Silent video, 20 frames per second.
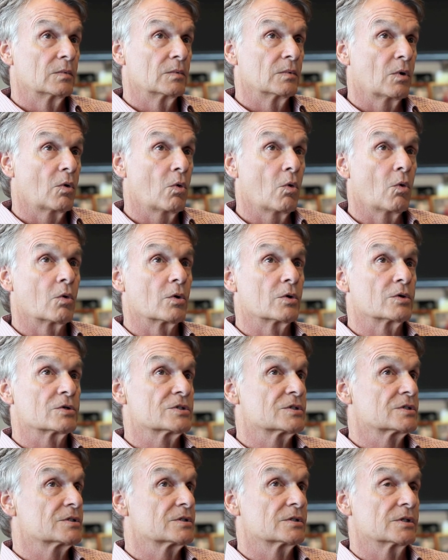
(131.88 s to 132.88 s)

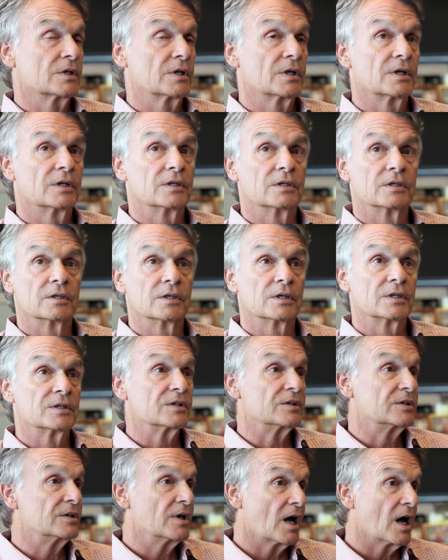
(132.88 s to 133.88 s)
horse and a
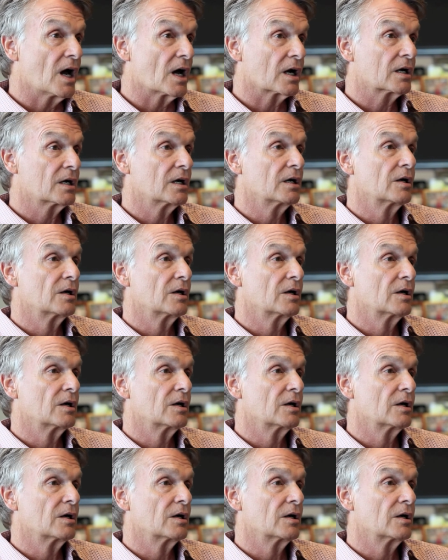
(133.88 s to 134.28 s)
duck.